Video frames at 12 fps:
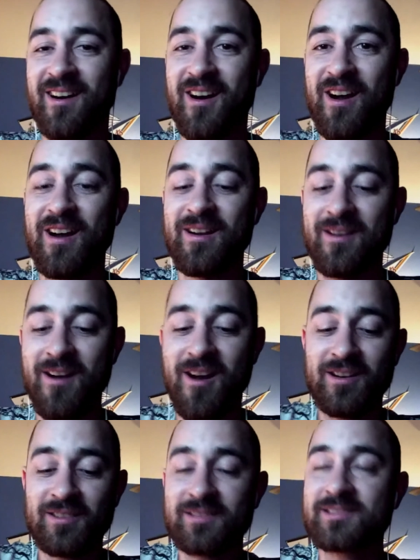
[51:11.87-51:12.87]
Like
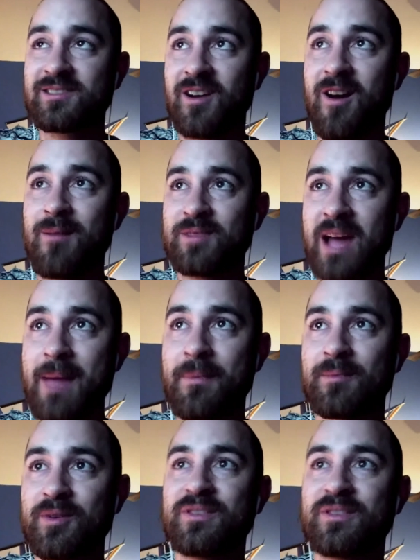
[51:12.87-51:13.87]
our type
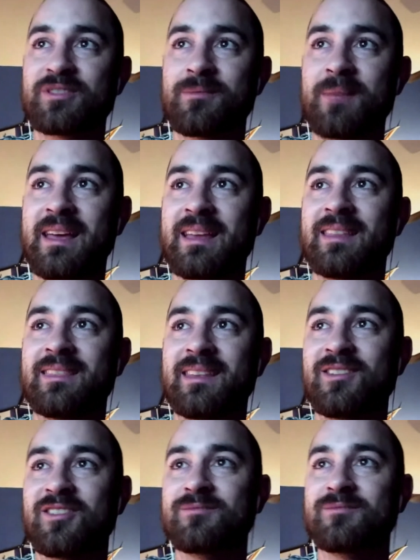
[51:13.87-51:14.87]
of movies are making
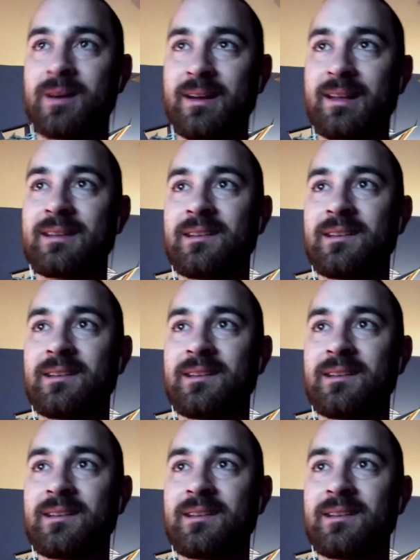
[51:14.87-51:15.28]
theaters money.